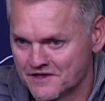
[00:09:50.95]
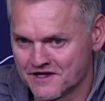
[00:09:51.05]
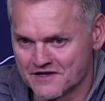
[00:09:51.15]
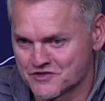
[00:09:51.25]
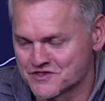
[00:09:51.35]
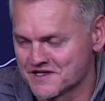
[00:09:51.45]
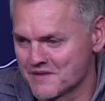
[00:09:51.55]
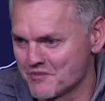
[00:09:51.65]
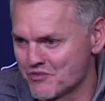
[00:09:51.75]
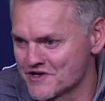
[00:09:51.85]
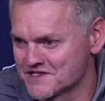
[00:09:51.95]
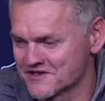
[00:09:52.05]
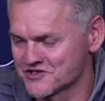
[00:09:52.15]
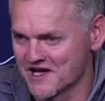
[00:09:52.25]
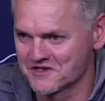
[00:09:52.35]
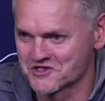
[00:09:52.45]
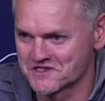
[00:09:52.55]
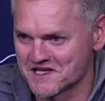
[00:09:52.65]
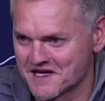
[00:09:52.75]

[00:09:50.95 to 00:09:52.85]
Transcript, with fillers: yeah, to see them embracing the challenge and